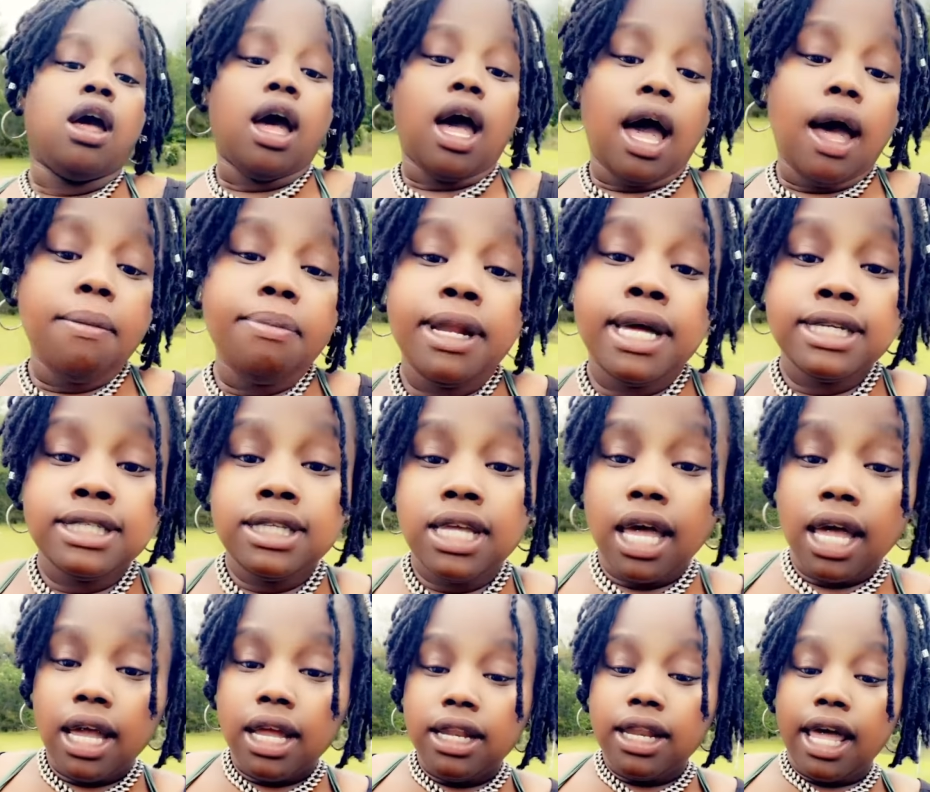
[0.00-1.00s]
I'm not
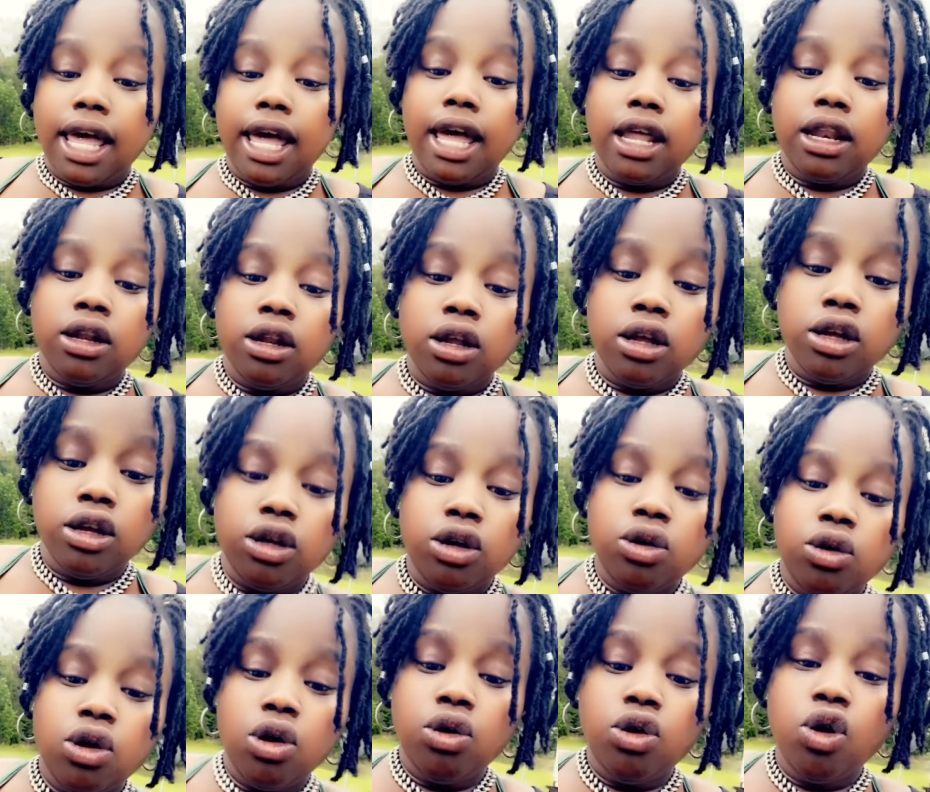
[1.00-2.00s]
saying that, you
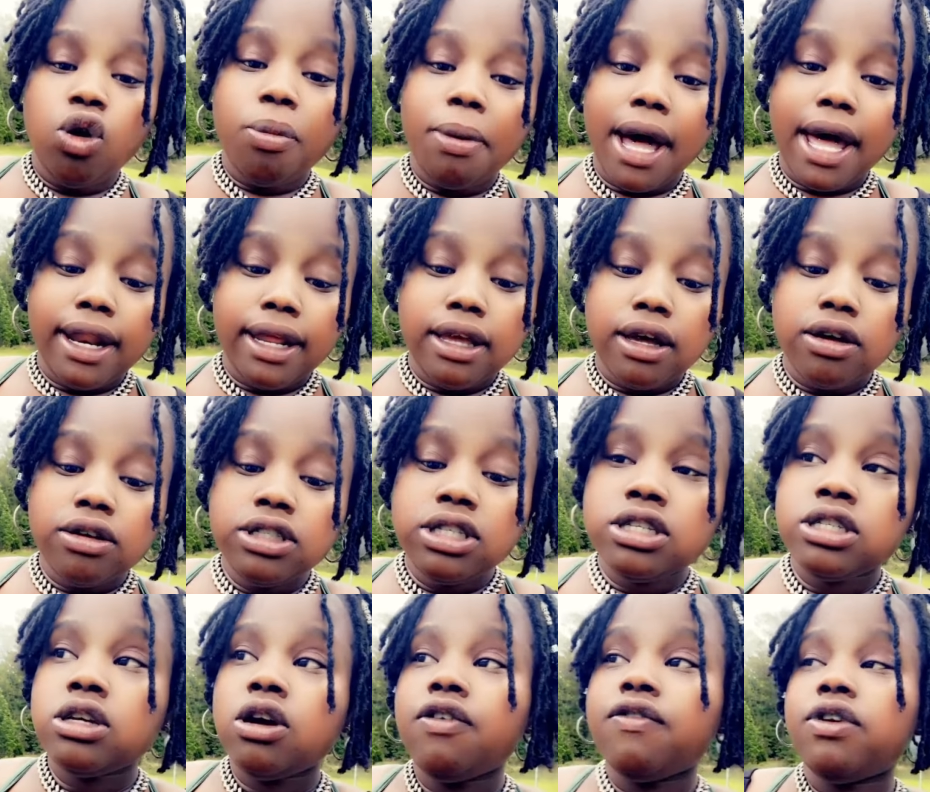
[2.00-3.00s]
know, nobody else
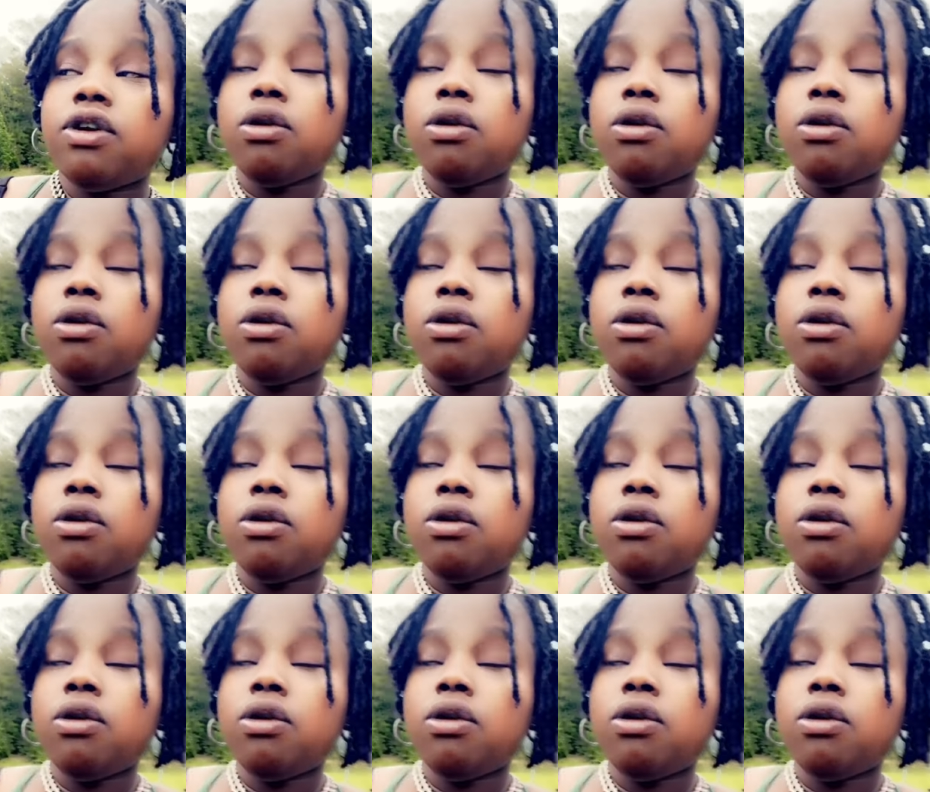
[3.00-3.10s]
deserving